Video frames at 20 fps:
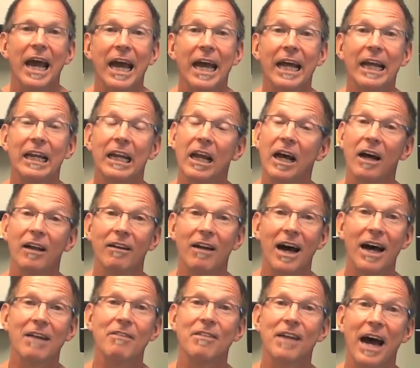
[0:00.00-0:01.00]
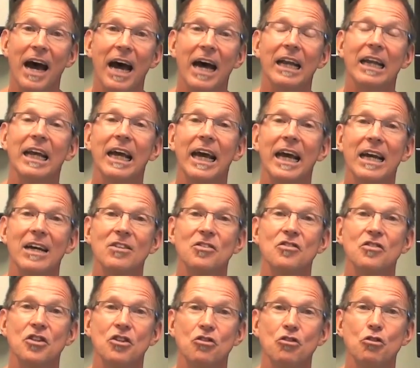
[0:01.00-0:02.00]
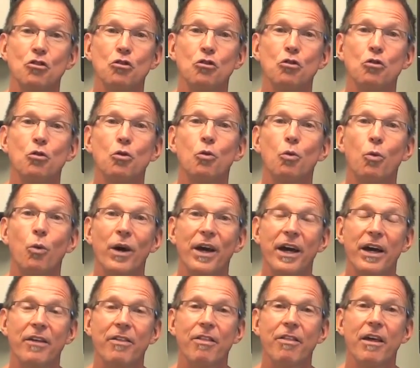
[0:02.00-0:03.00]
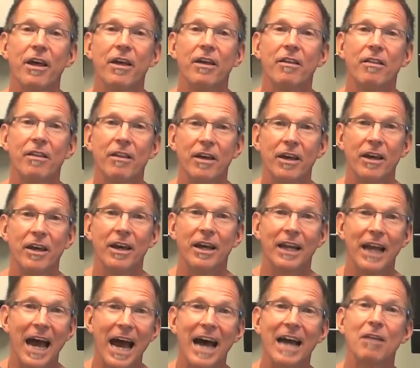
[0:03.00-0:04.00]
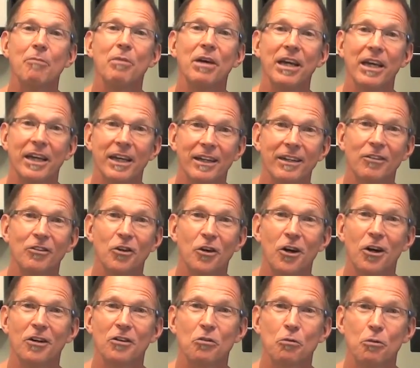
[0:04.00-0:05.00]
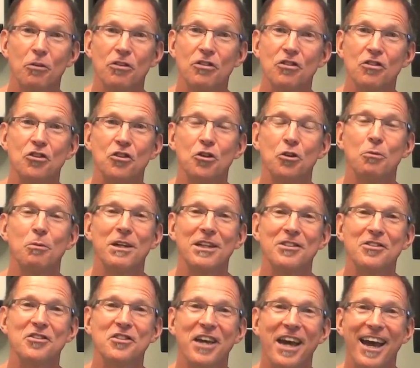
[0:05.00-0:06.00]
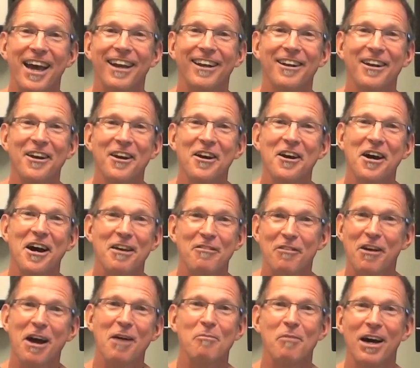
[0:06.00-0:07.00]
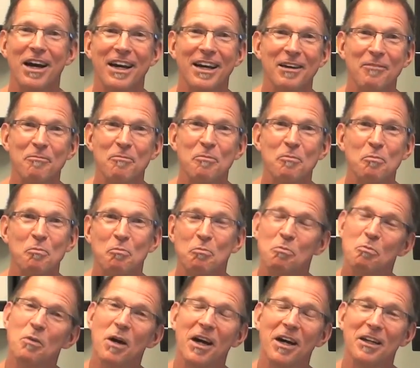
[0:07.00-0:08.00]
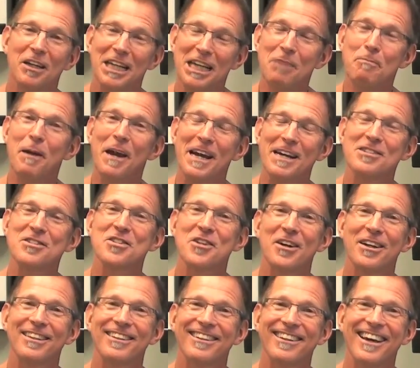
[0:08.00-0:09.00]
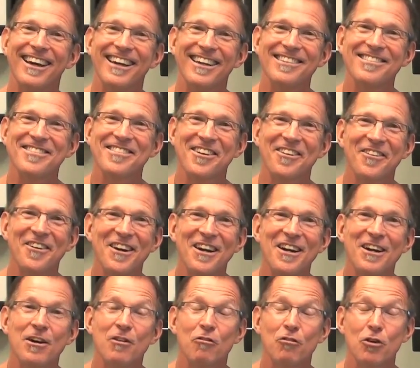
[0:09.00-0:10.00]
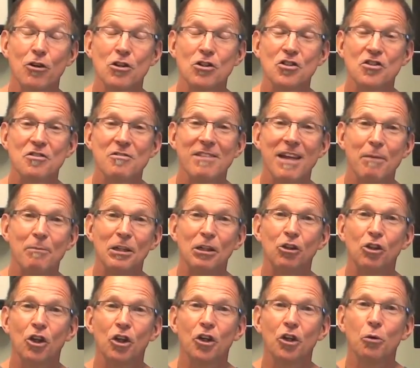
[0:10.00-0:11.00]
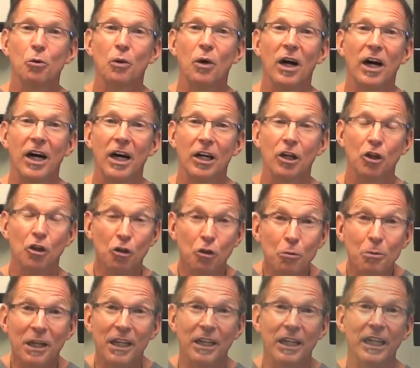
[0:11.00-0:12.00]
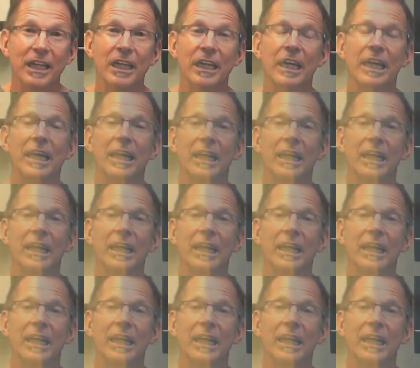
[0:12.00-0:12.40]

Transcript: And a lot of that has to do with the anatomy in dogs versus humans, and I've got my uh, knee pants on today. So first, let me show you a uh, human knee.